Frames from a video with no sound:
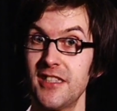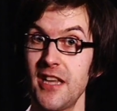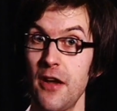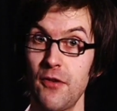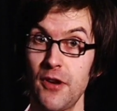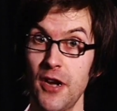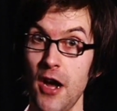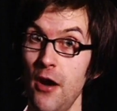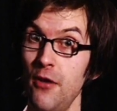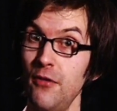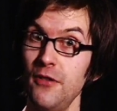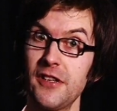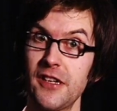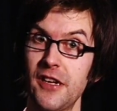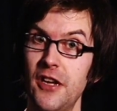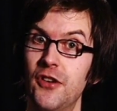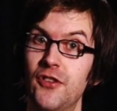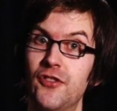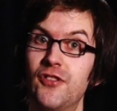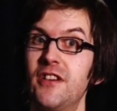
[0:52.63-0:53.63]
so colder
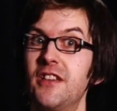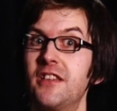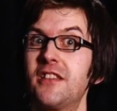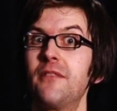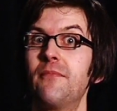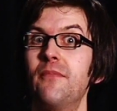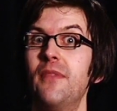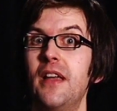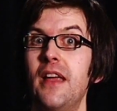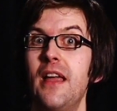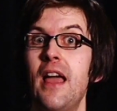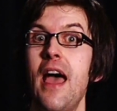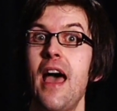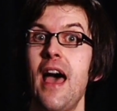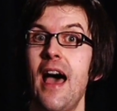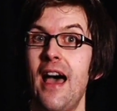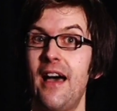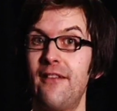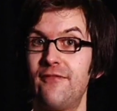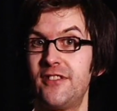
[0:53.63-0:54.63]
countries than we
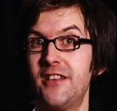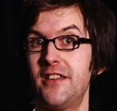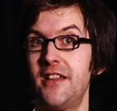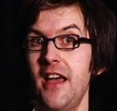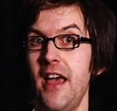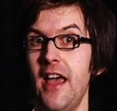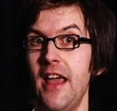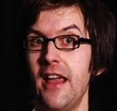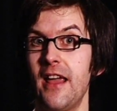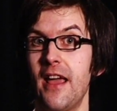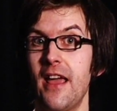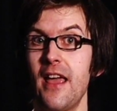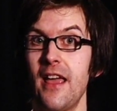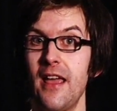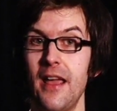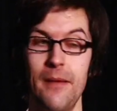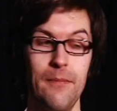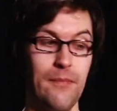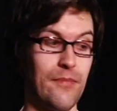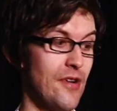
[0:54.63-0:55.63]
have today
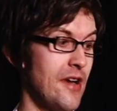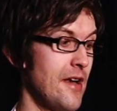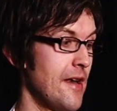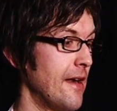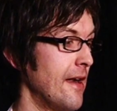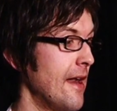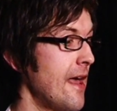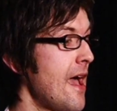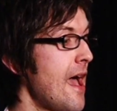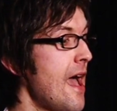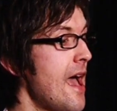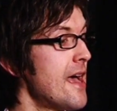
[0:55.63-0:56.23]
in Britain.